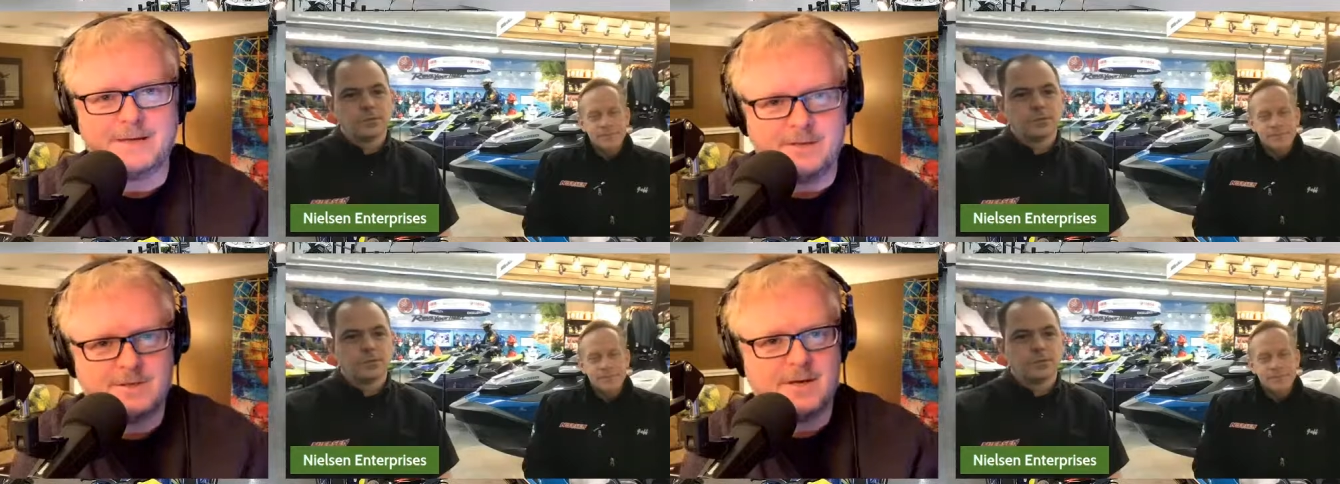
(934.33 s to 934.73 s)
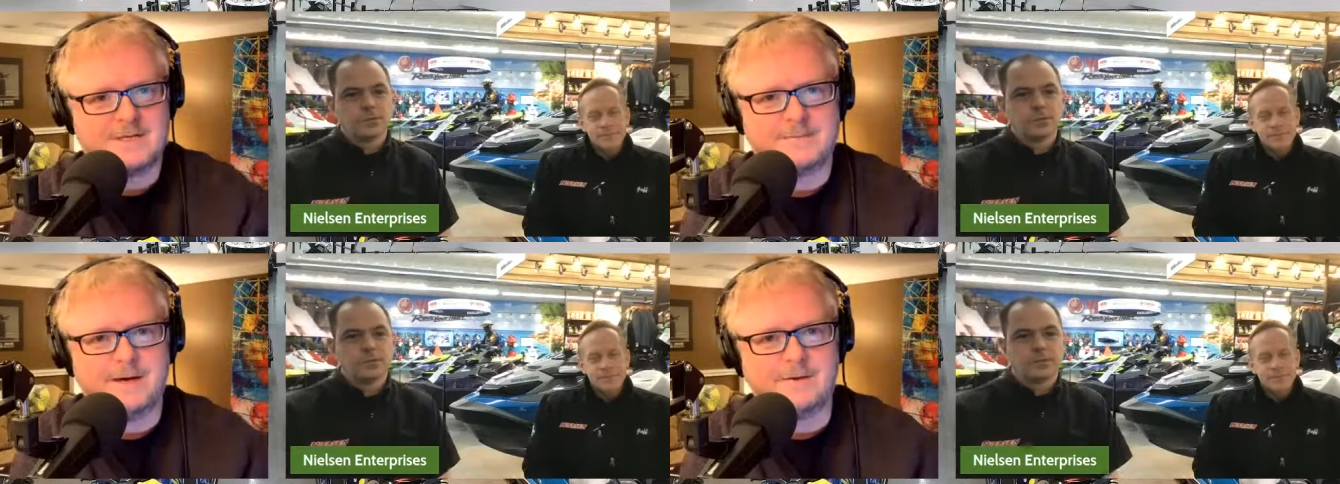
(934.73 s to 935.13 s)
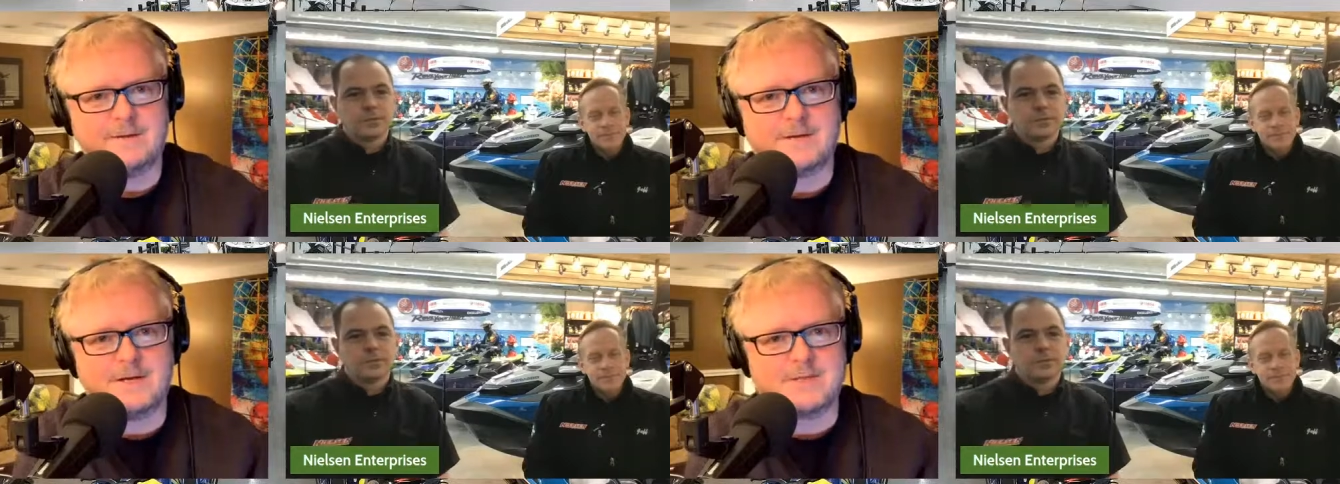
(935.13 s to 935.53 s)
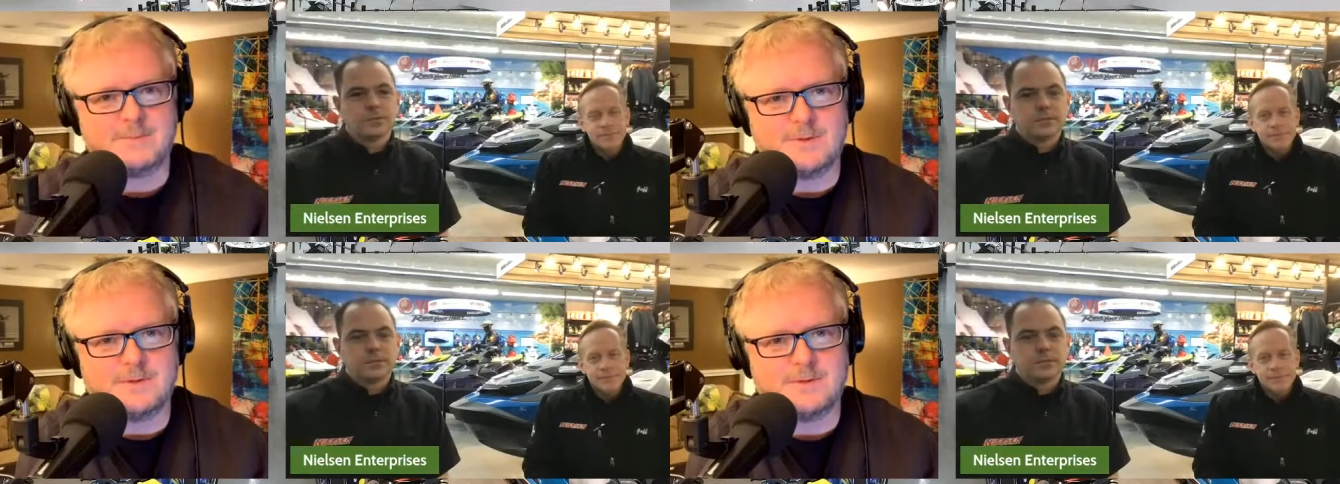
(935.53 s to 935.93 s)
Speaker 1: I mean, you talked about
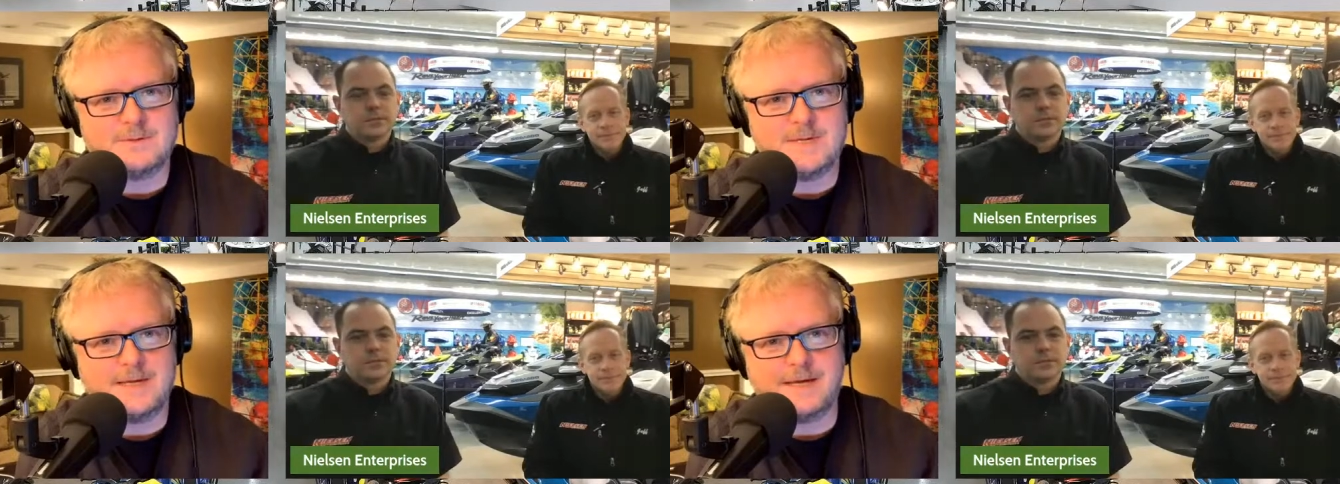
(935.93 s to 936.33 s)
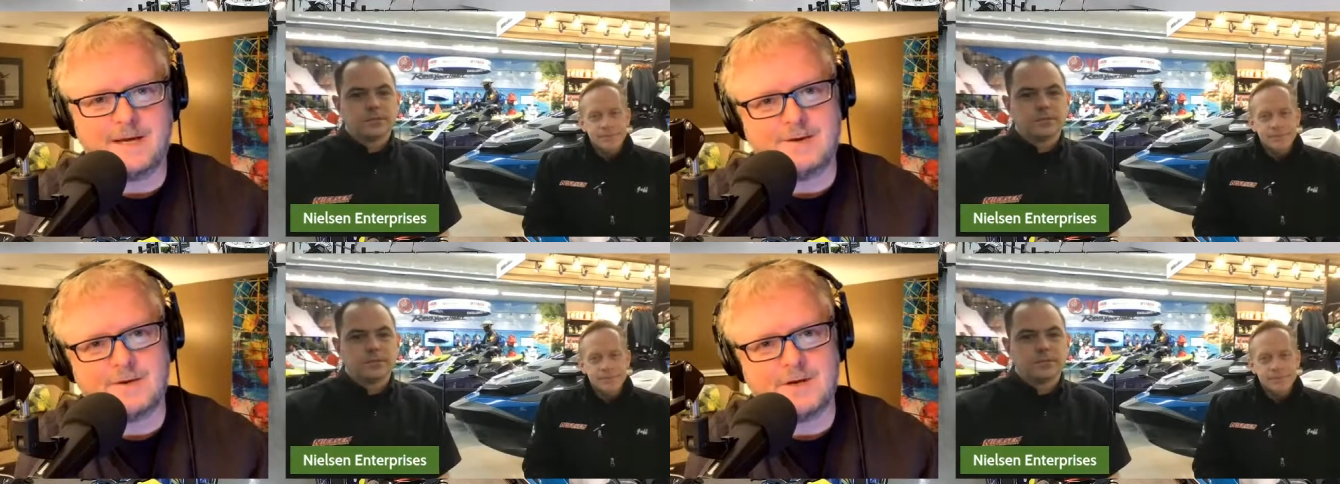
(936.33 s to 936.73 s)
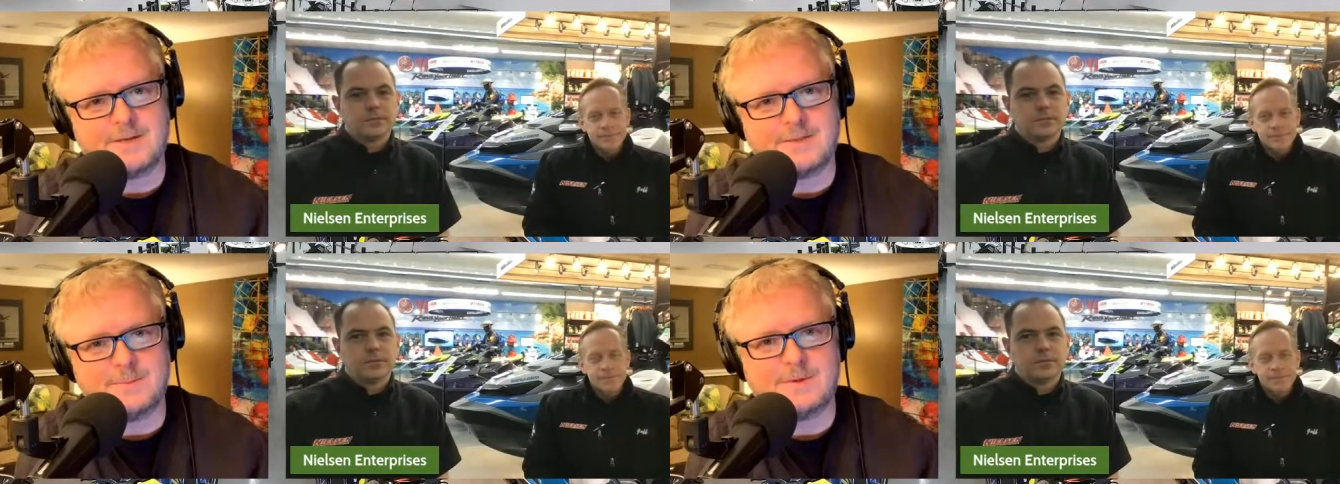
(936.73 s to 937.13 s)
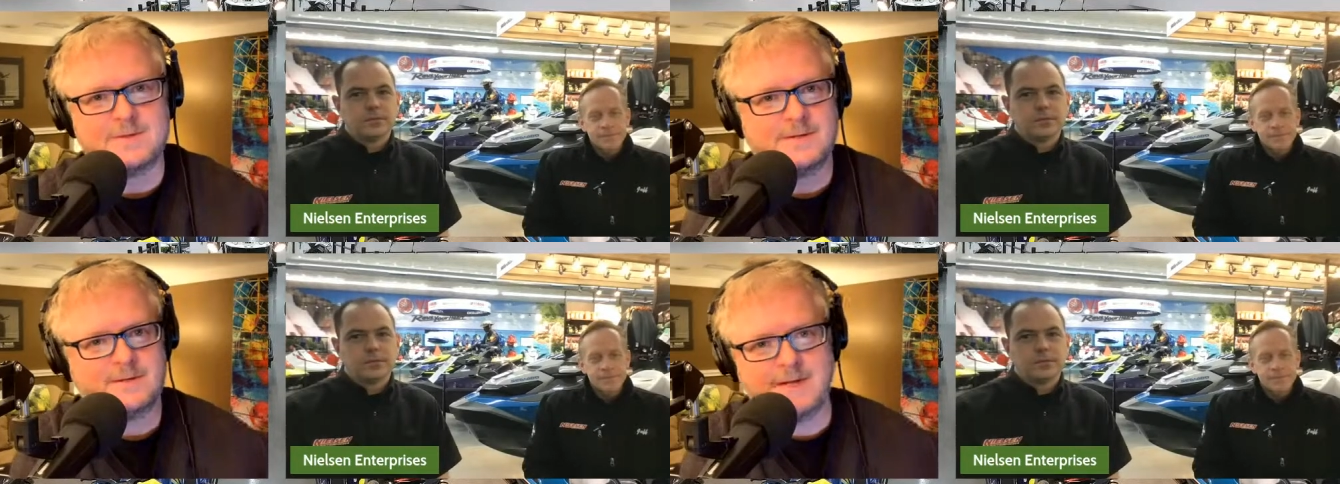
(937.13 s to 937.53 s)
customer taking care of your
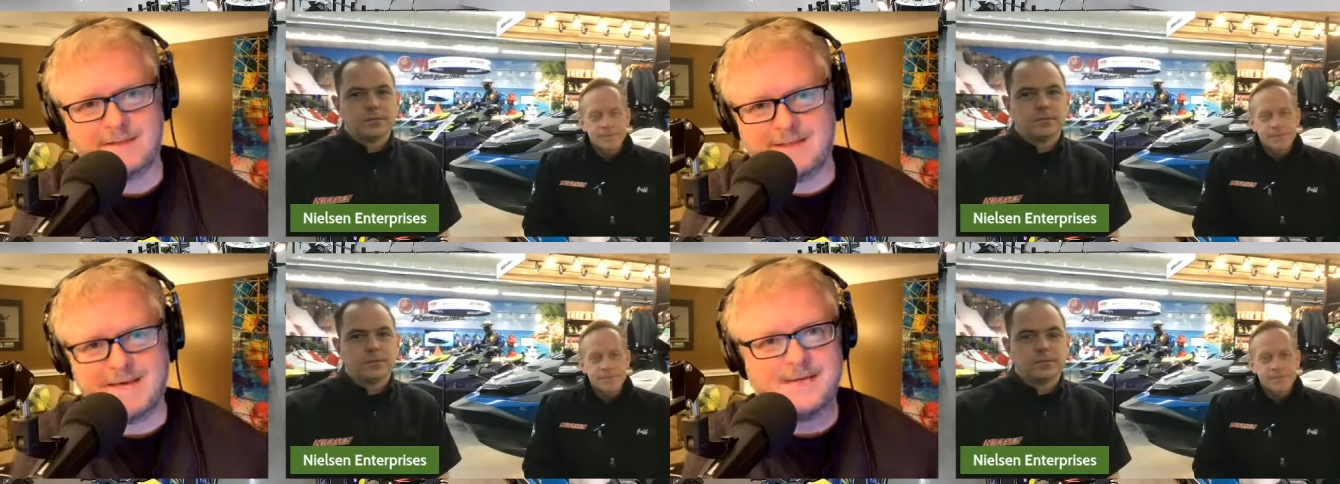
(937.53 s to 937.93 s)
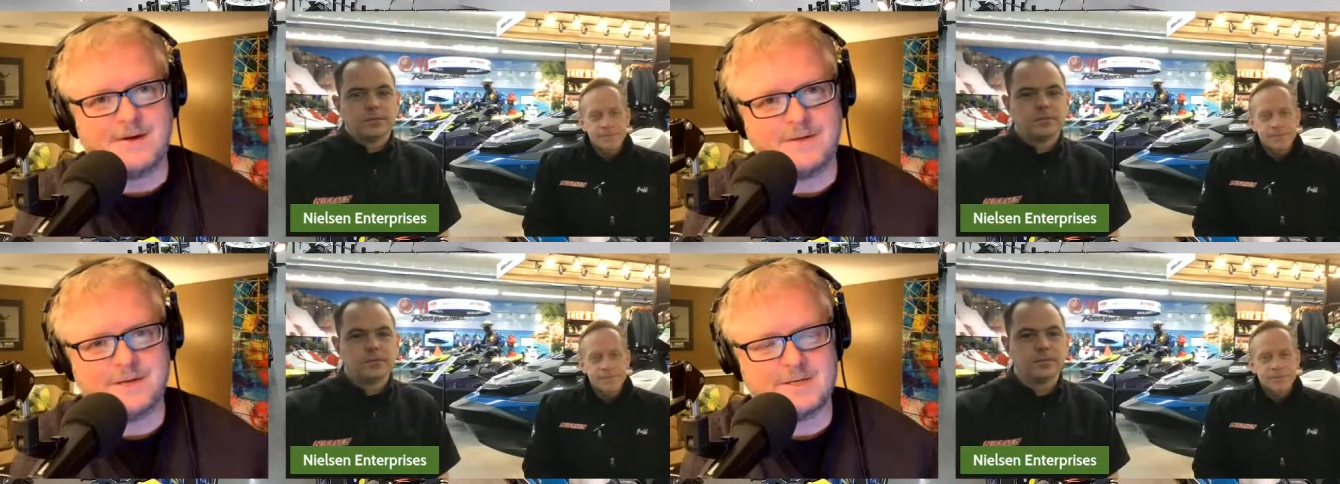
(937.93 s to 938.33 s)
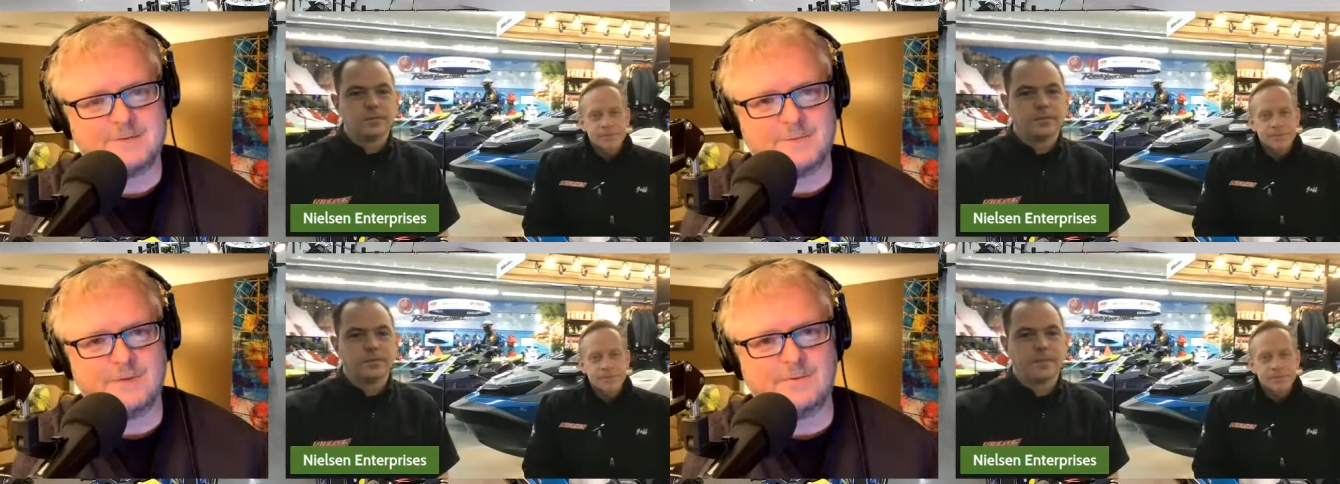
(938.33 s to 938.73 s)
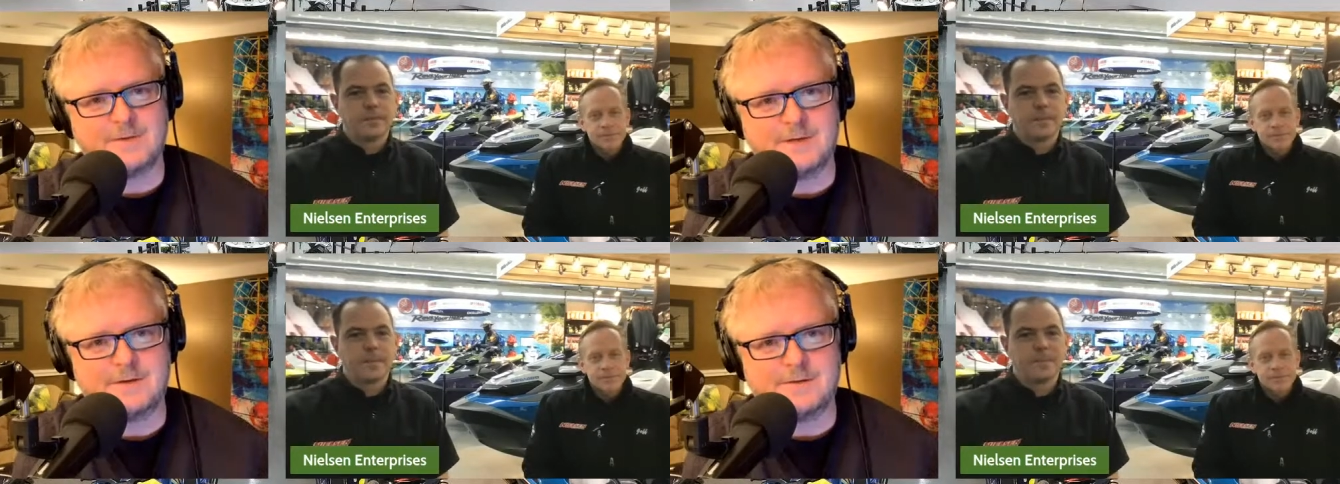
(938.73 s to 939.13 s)
customers and, and thanking all the
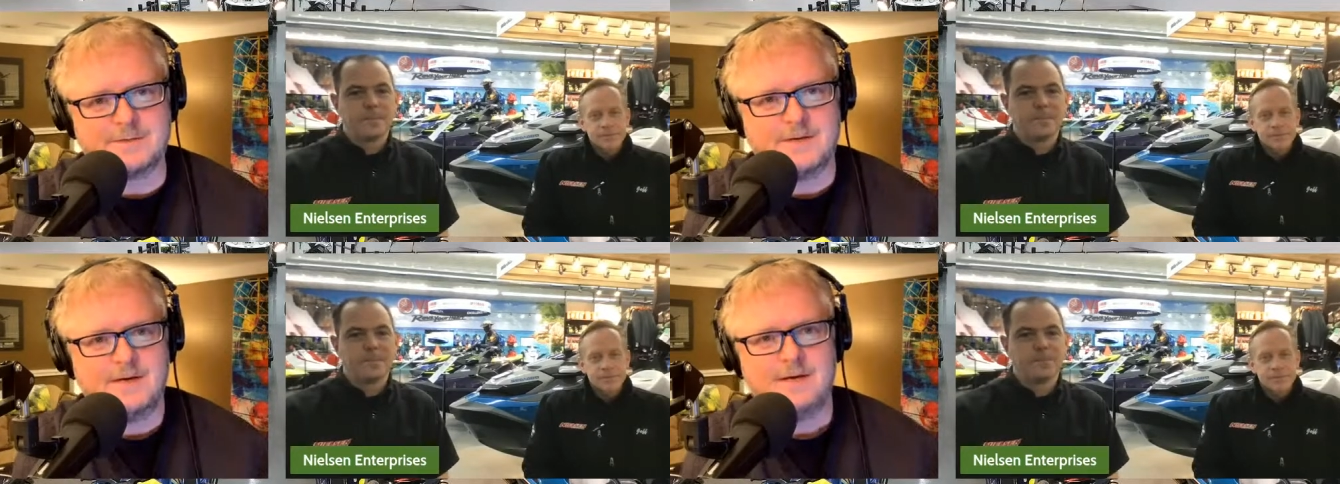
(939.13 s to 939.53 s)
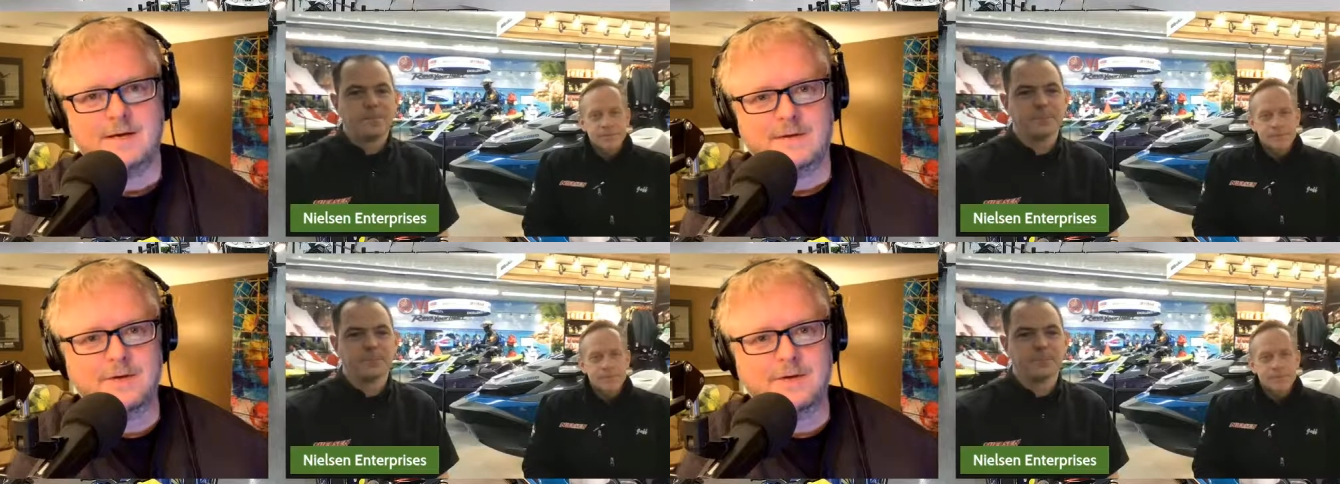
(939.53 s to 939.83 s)
customers over the years.